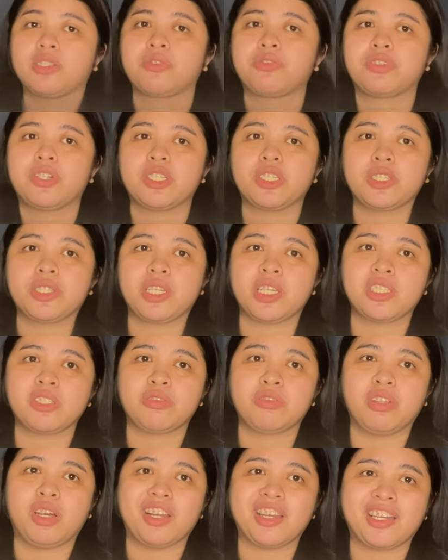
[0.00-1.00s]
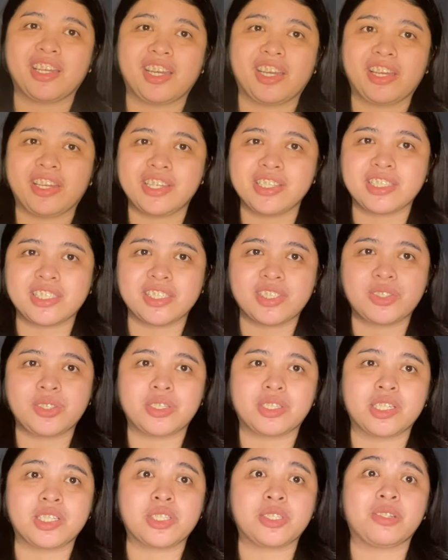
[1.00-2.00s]
for today's vlog, guys, as
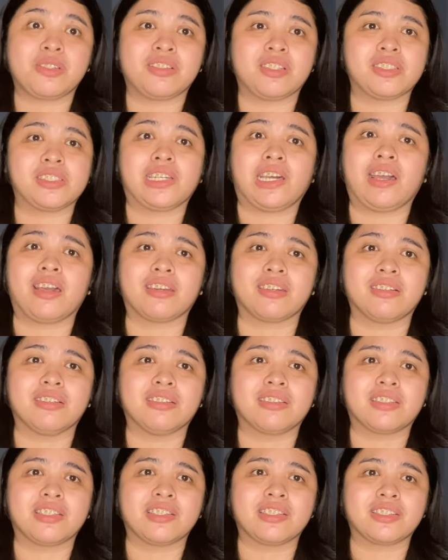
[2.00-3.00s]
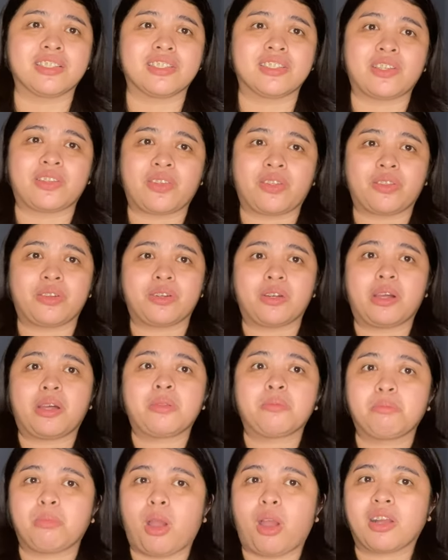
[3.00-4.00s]
you can see on the title, this is another
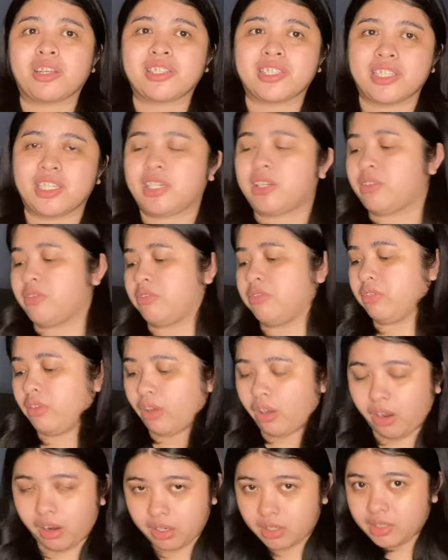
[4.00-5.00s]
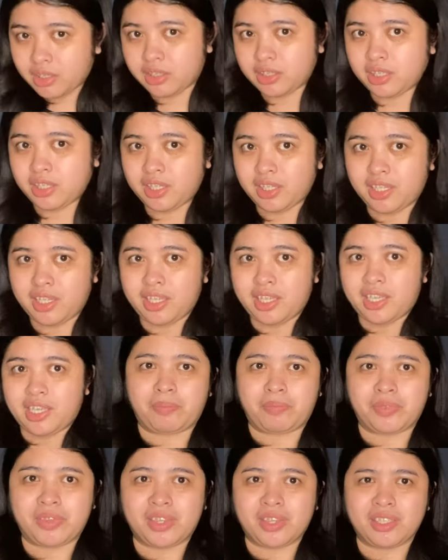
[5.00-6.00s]
unboxing vlog.
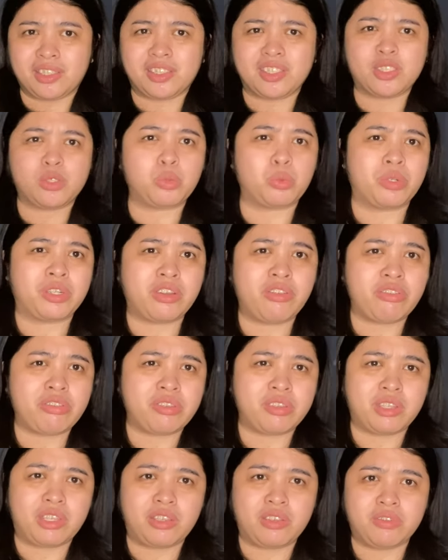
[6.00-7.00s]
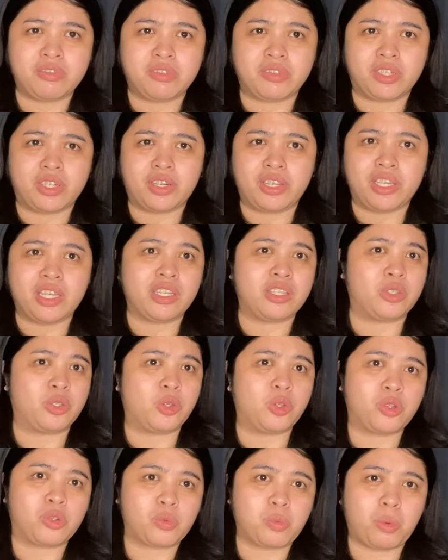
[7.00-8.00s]
This is one of the very
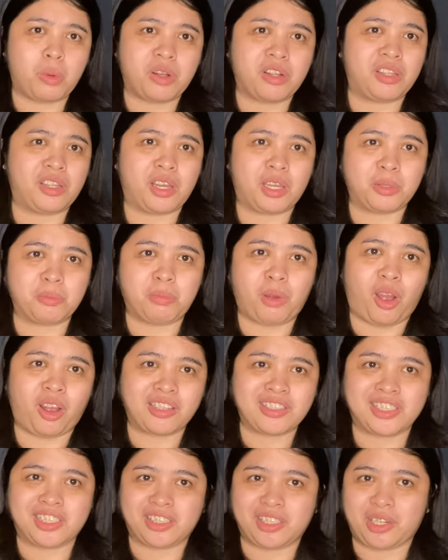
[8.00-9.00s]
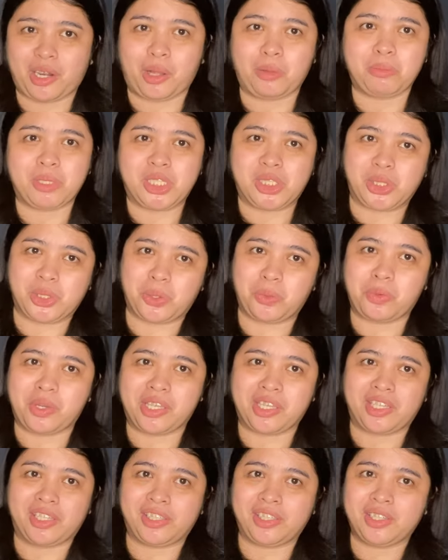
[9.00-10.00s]
unusual unboxing that I'll be
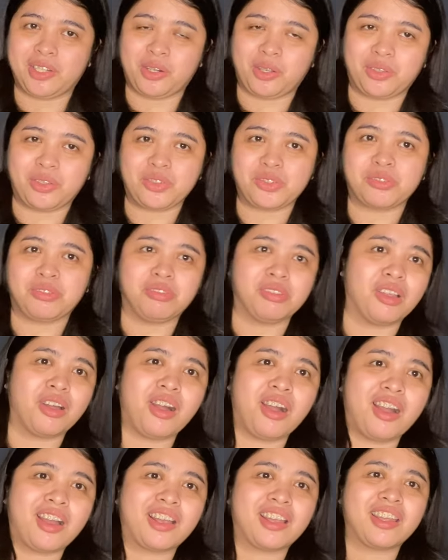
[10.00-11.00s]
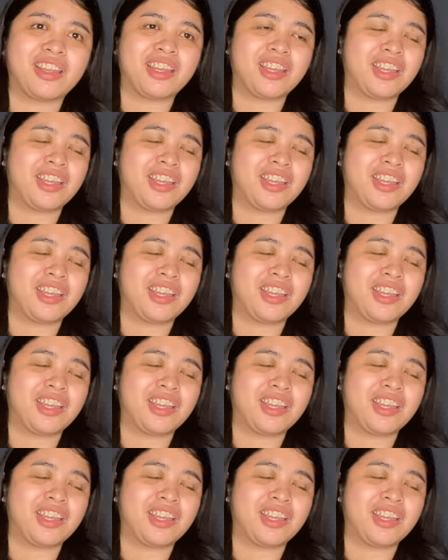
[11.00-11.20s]
doing on this vlog.